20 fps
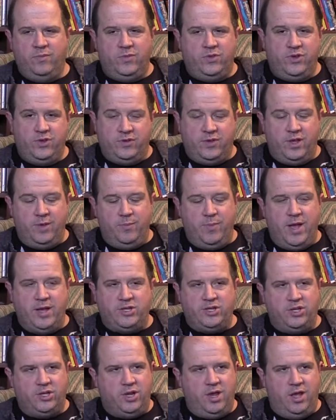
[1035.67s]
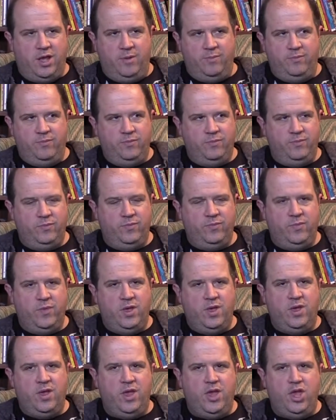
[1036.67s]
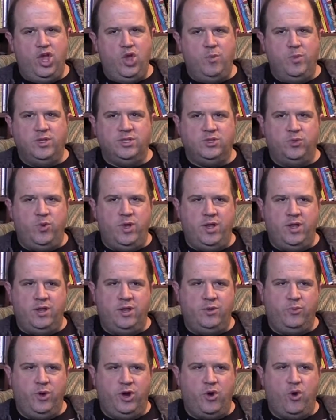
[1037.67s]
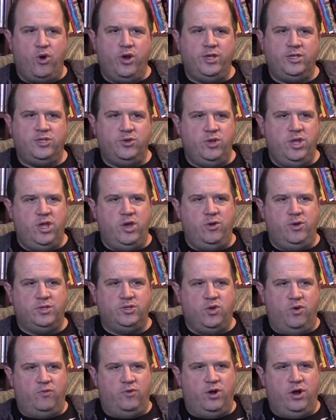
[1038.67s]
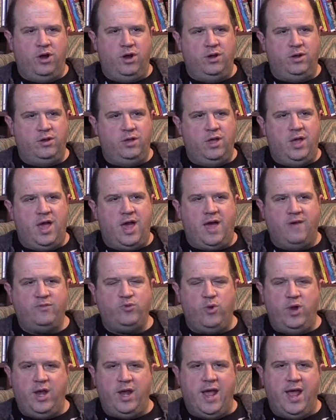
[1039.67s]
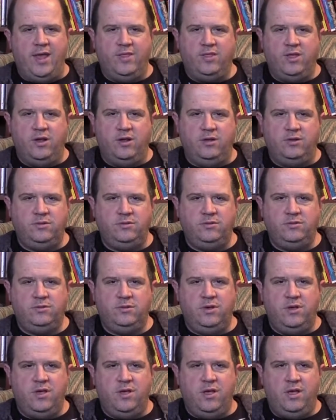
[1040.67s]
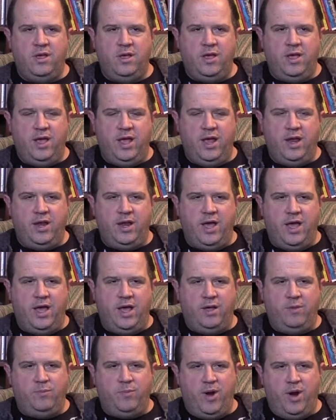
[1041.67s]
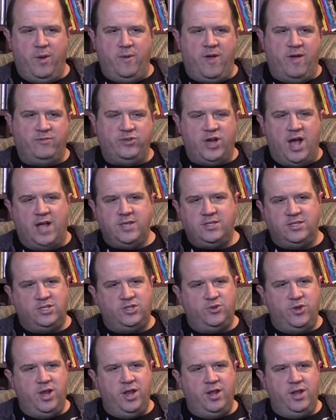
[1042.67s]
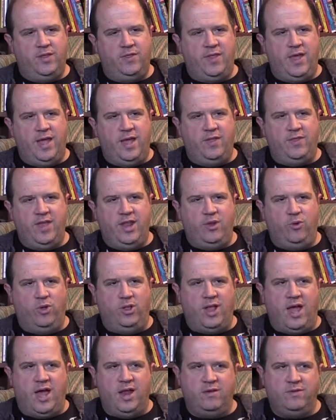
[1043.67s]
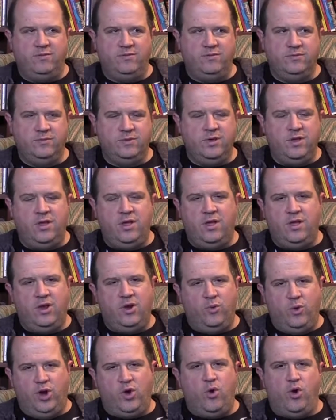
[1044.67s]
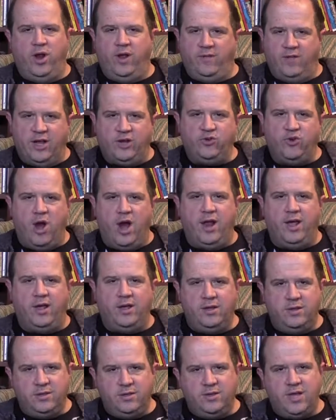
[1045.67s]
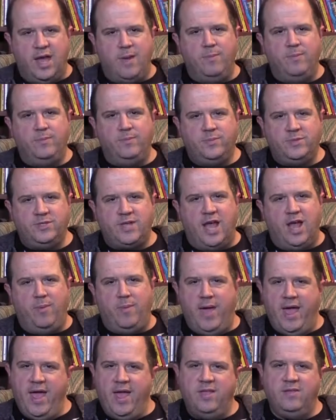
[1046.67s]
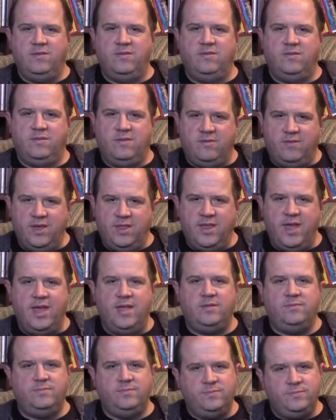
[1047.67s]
Just mentioned Humans Win Recording Studio is over off 29th and right off Johnson Street, and they do a lot of recording electronic type style bands and stuff like that.